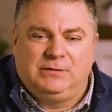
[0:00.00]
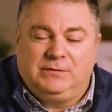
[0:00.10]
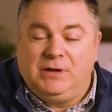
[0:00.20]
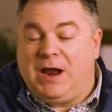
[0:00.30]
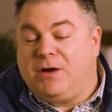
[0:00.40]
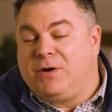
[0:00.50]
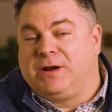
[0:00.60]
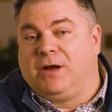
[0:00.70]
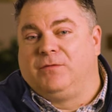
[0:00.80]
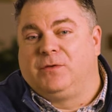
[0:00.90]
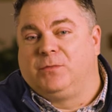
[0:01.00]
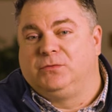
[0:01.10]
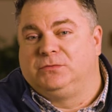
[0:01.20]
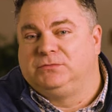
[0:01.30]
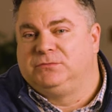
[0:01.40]
that are uncomfortable.
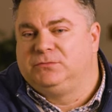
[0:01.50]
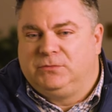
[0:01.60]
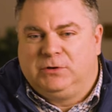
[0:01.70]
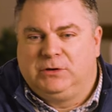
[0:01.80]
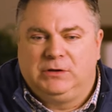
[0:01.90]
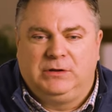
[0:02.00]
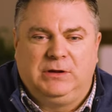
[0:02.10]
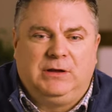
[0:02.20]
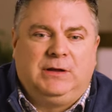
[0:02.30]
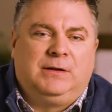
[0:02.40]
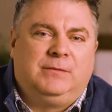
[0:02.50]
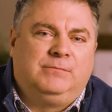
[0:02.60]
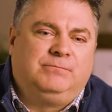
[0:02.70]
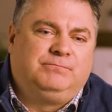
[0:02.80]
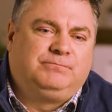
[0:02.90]
Um,